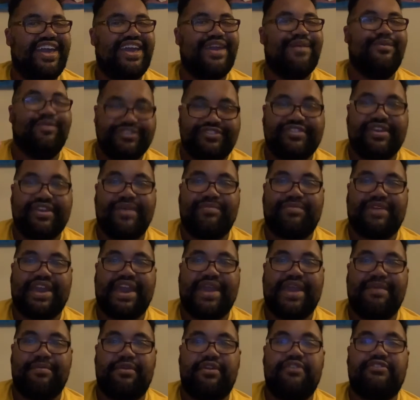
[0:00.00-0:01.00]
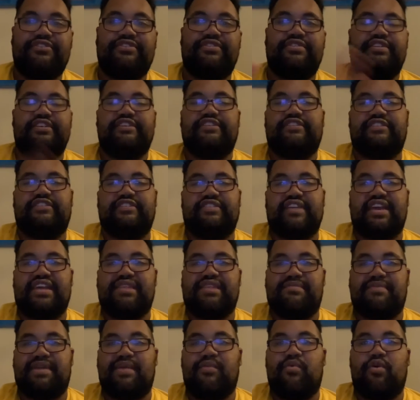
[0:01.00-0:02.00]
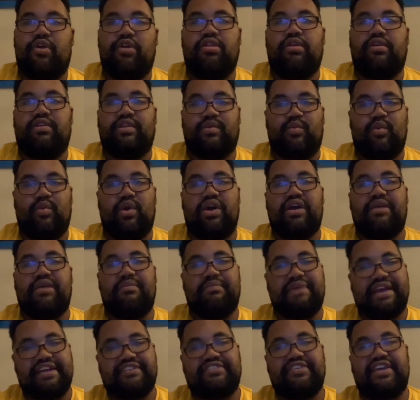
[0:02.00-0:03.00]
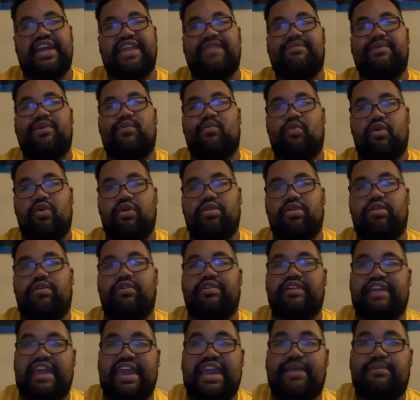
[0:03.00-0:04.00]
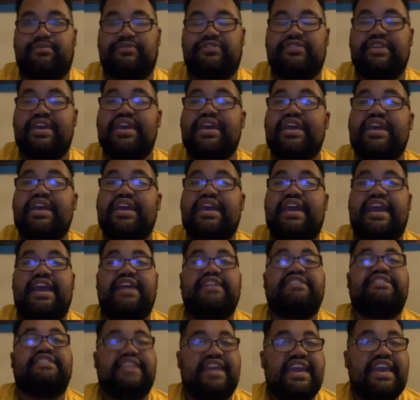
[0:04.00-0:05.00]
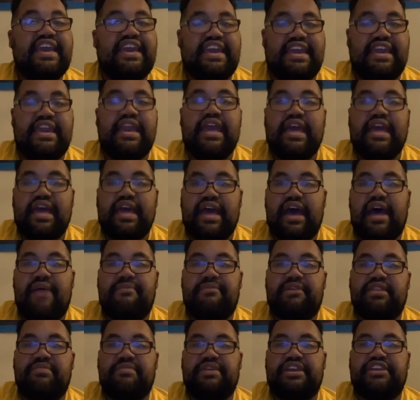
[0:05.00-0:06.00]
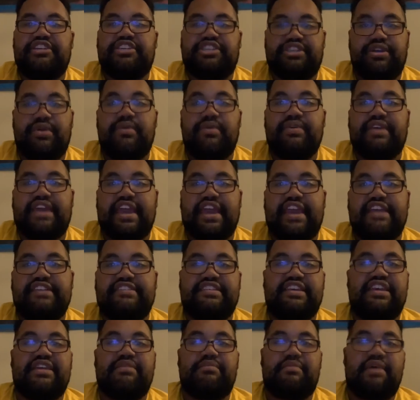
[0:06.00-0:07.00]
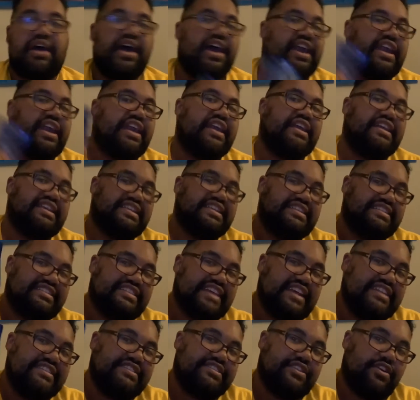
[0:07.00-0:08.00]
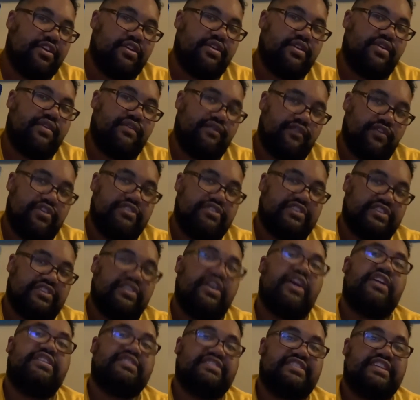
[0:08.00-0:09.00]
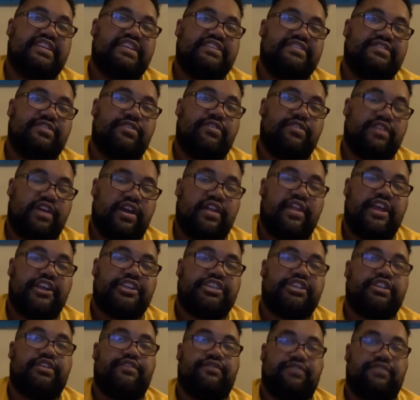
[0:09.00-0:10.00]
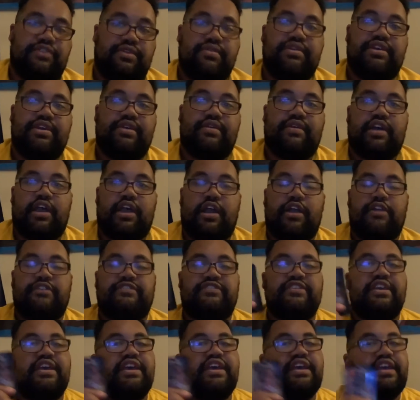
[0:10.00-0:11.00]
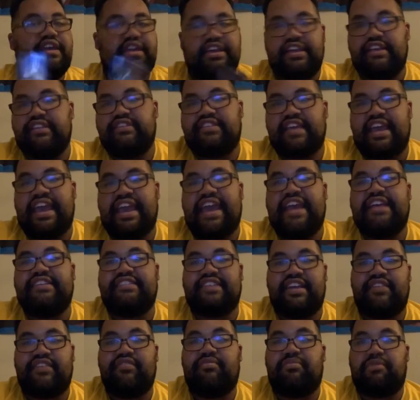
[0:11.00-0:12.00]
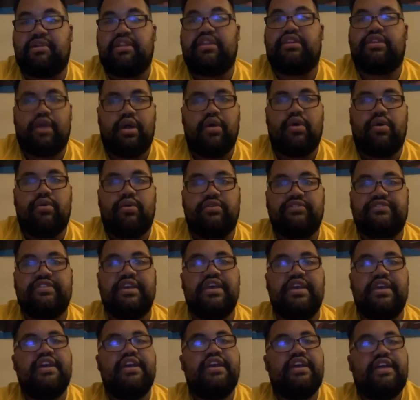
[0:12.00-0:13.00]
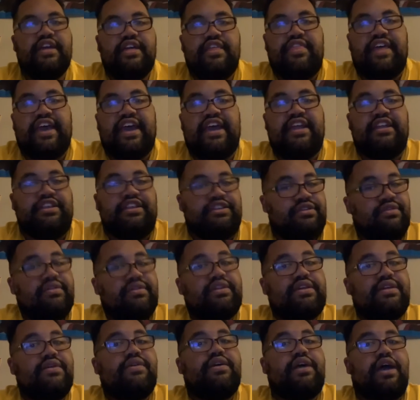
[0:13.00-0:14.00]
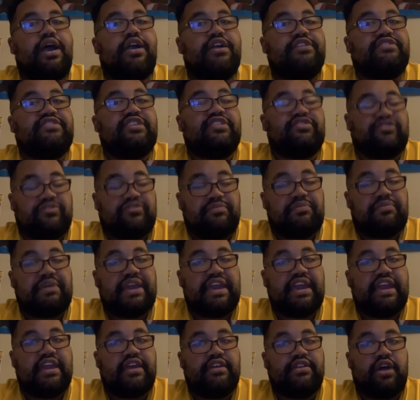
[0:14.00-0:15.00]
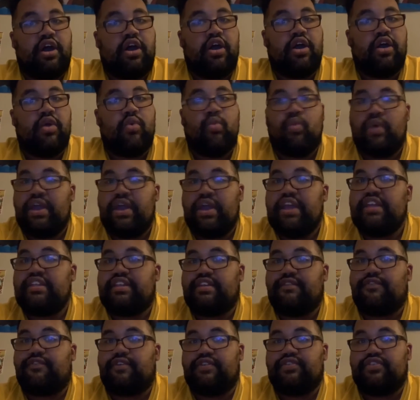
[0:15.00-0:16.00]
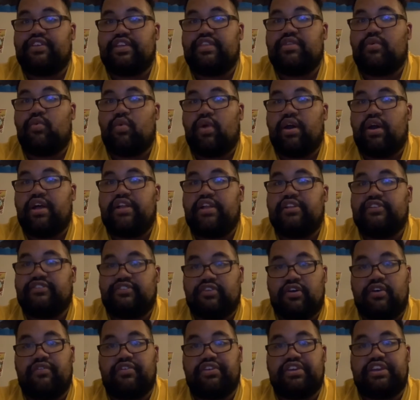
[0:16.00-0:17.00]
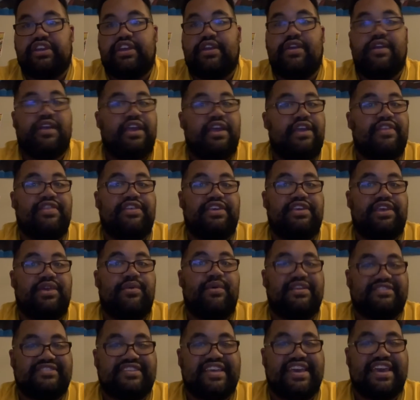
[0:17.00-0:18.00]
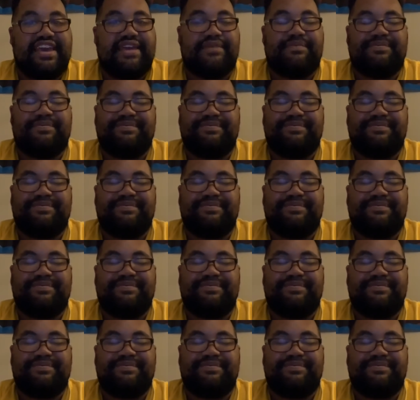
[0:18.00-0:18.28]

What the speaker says: what's up gamers? This is Anime Warlord and welcome back to Anime Warlord Games. And today, I'm going to be showcasing my censored versus uncensored collection of Yu-Gi-Oh cards. Because as everybody knows, that Yu-Gi-Oh cards in Japan are way different than the ones over here in the USA.